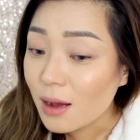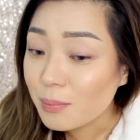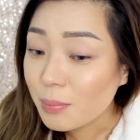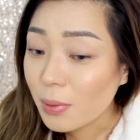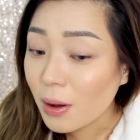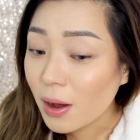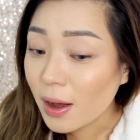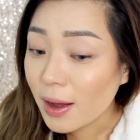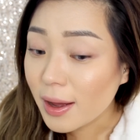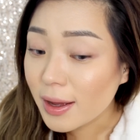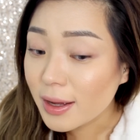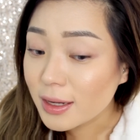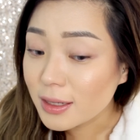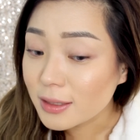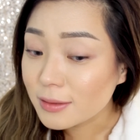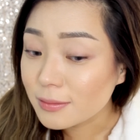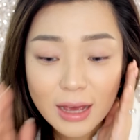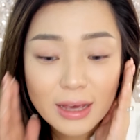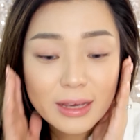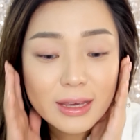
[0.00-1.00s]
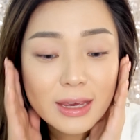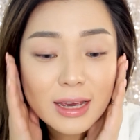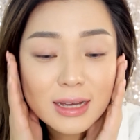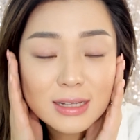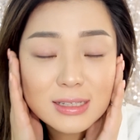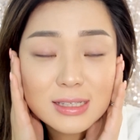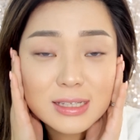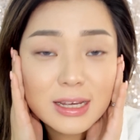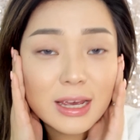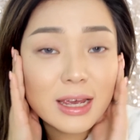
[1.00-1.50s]
but I
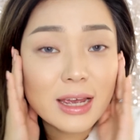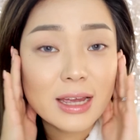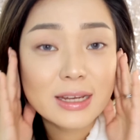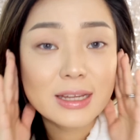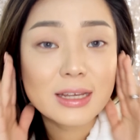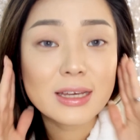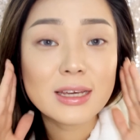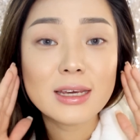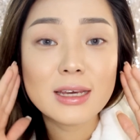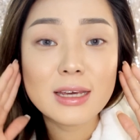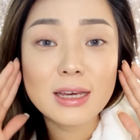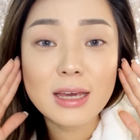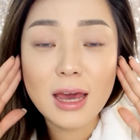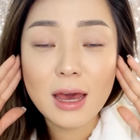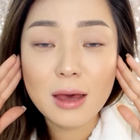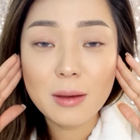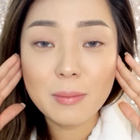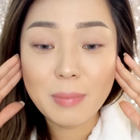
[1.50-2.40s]
can't say any